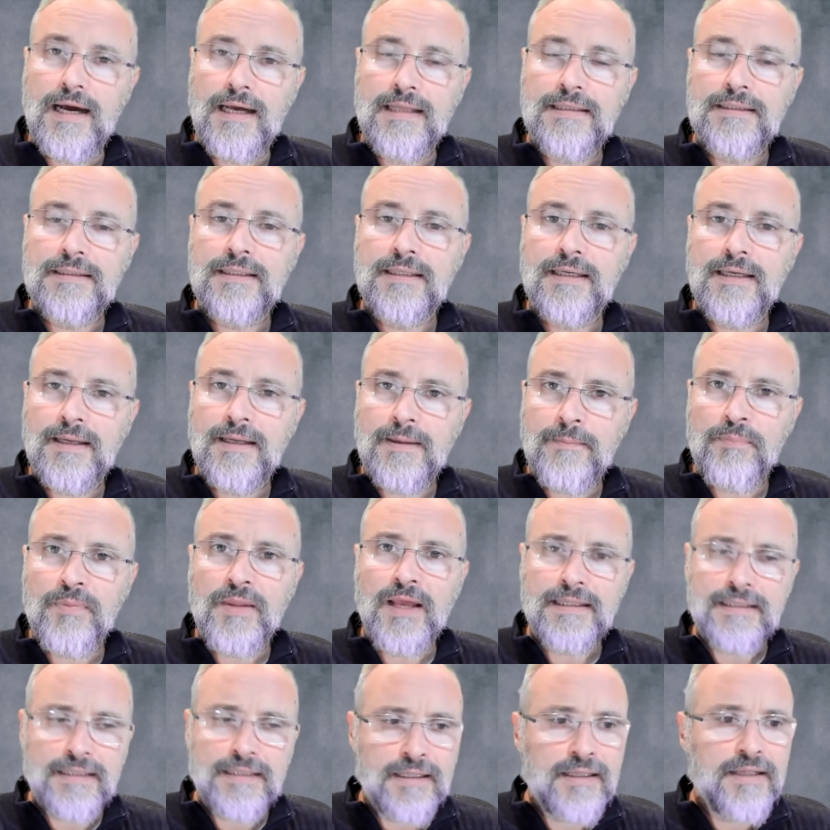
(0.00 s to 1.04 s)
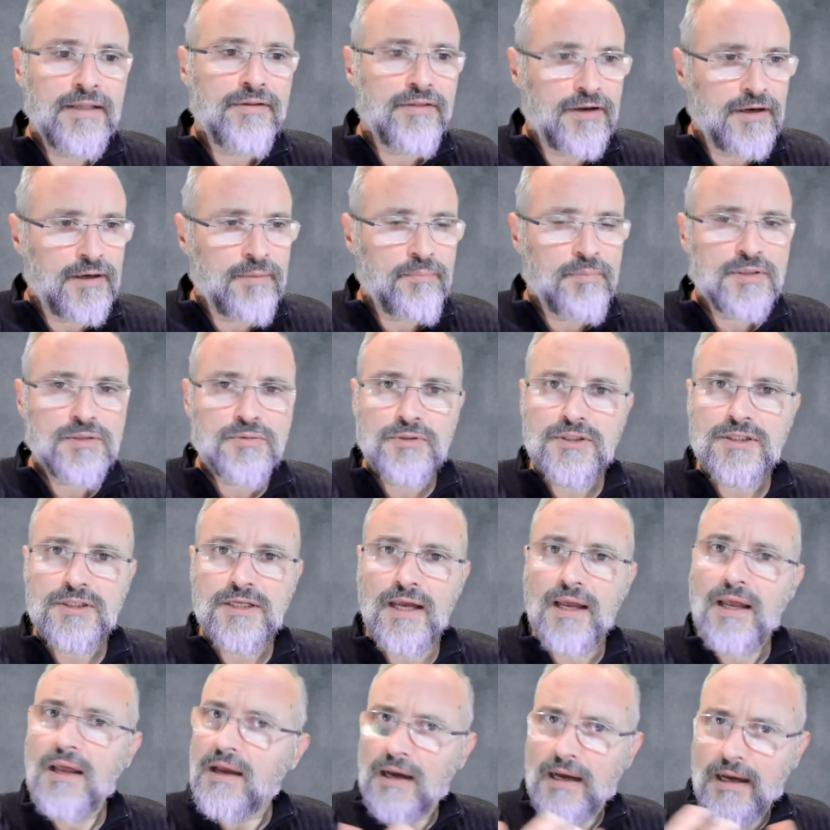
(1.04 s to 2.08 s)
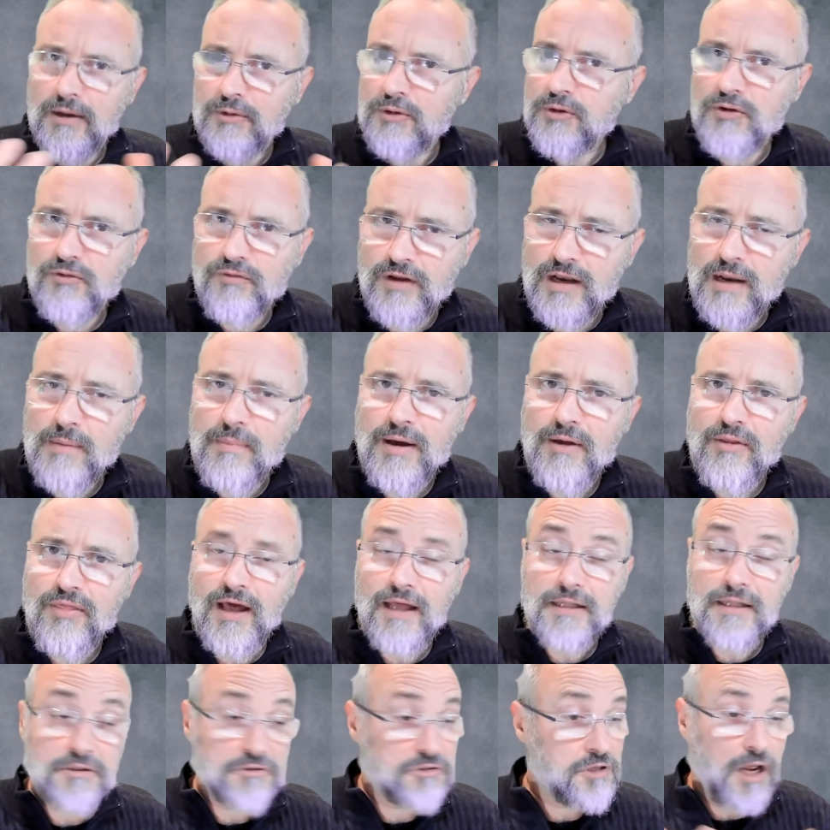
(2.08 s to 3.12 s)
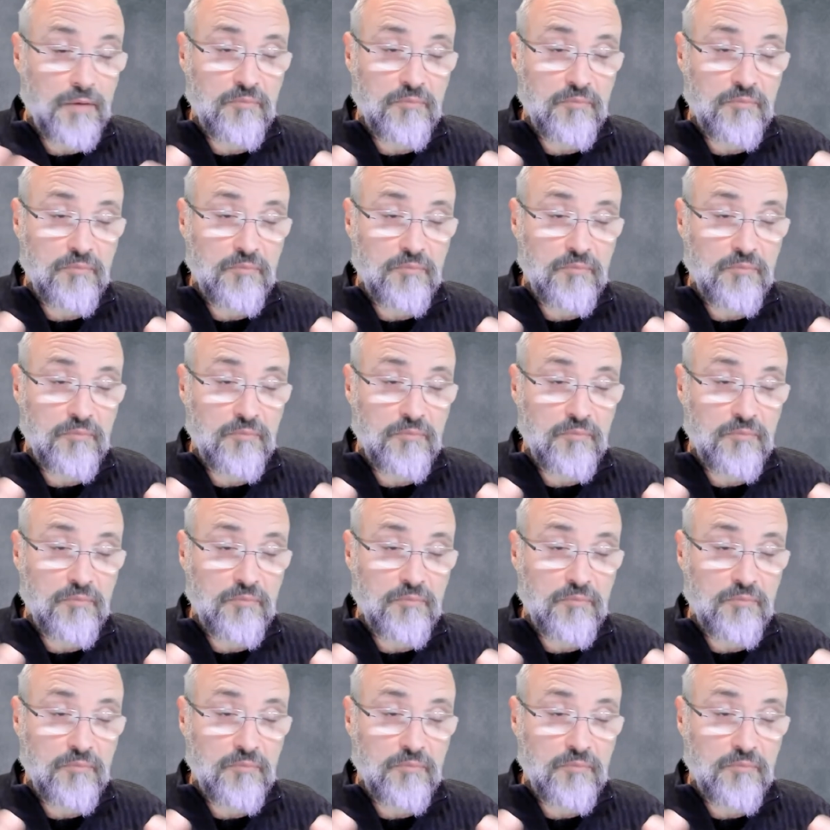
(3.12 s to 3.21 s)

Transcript: and um, and then the therapist would say, "How do you feel about that?"